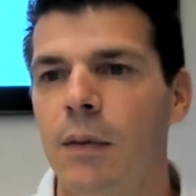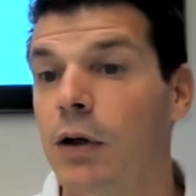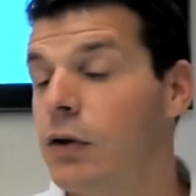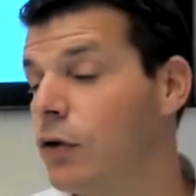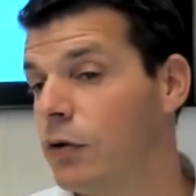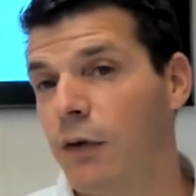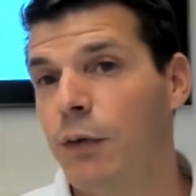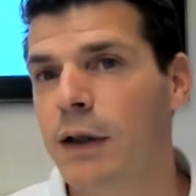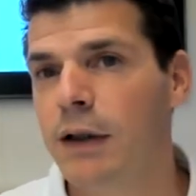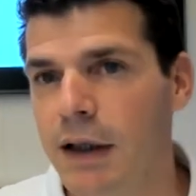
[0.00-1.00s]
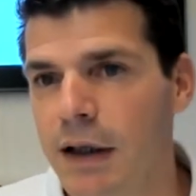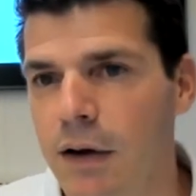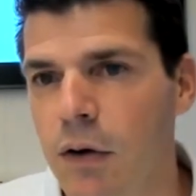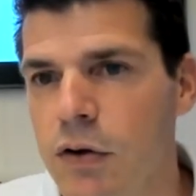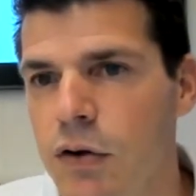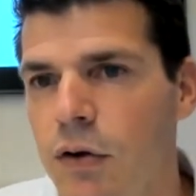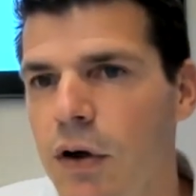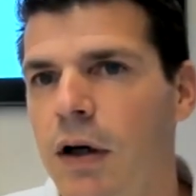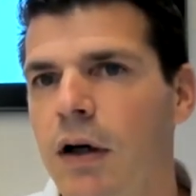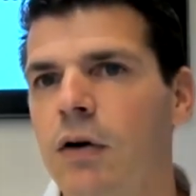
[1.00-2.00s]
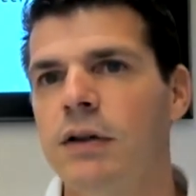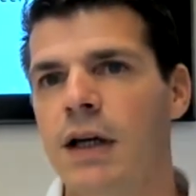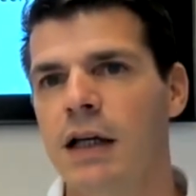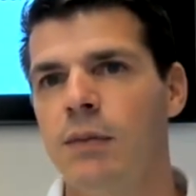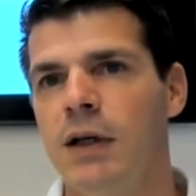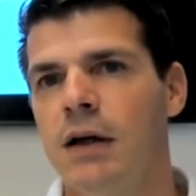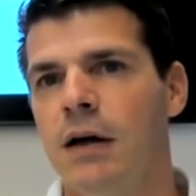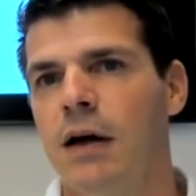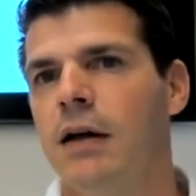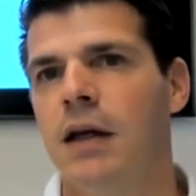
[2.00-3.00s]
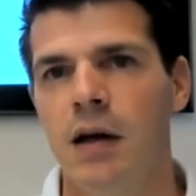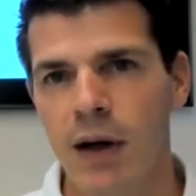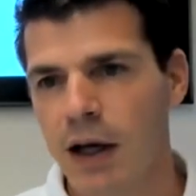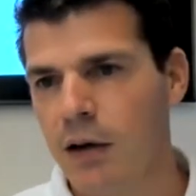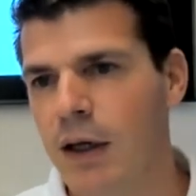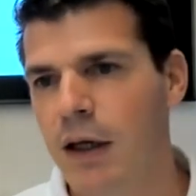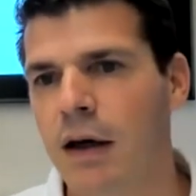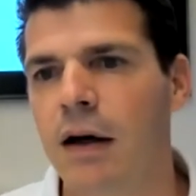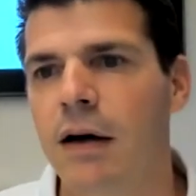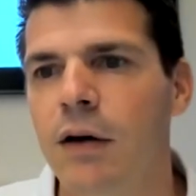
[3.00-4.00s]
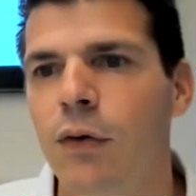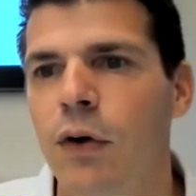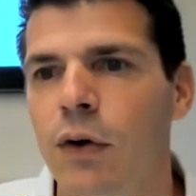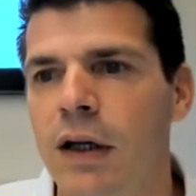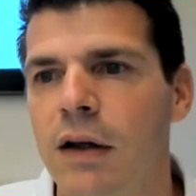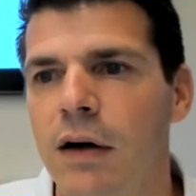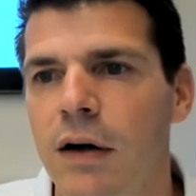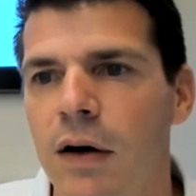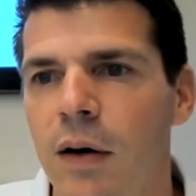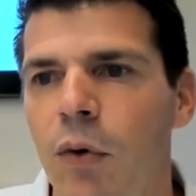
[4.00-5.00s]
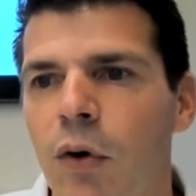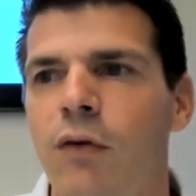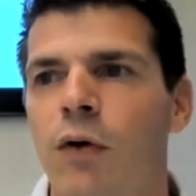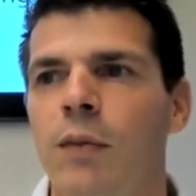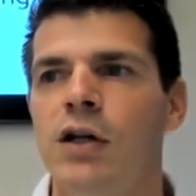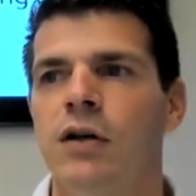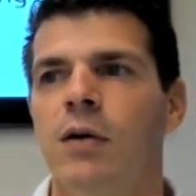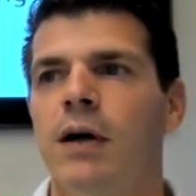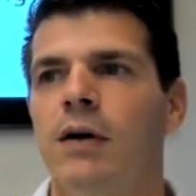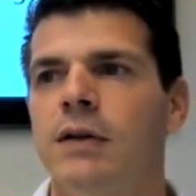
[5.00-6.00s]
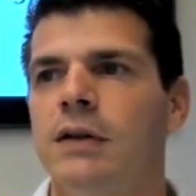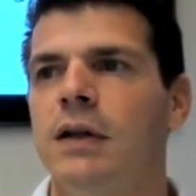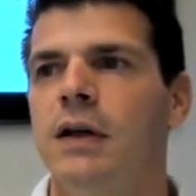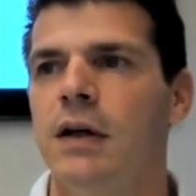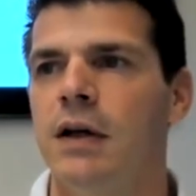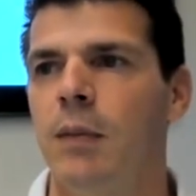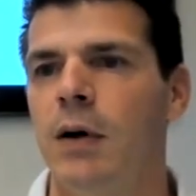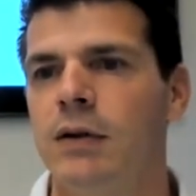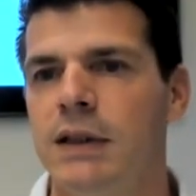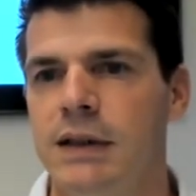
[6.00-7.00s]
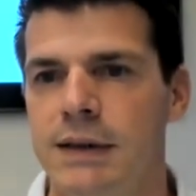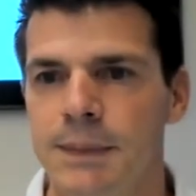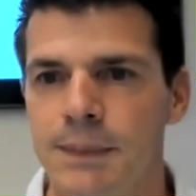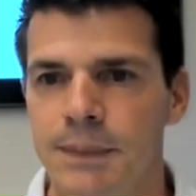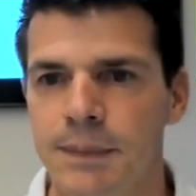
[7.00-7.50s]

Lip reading: but you definitely can also contact me and email me if you need more information about this.